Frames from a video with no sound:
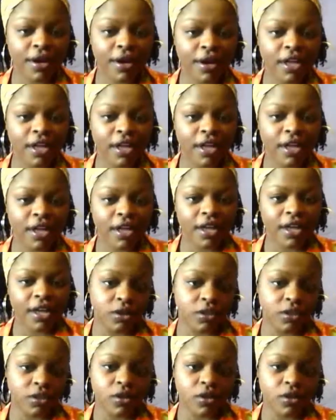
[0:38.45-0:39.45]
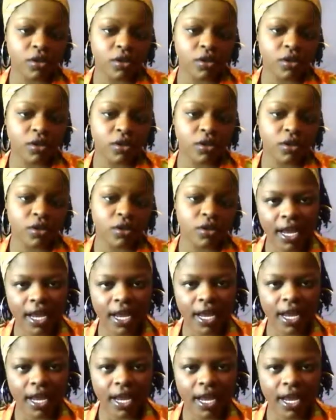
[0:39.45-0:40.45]
you about your mind. Your
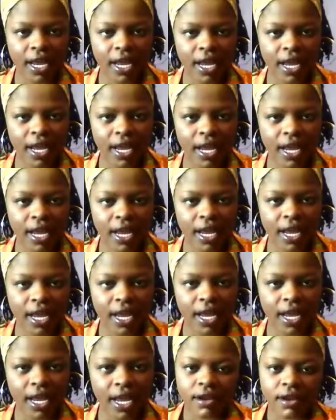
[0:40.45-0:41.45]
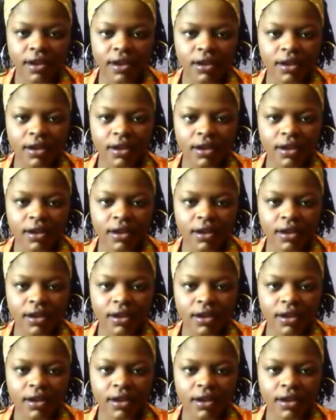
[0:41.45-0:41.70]
mind. Alright?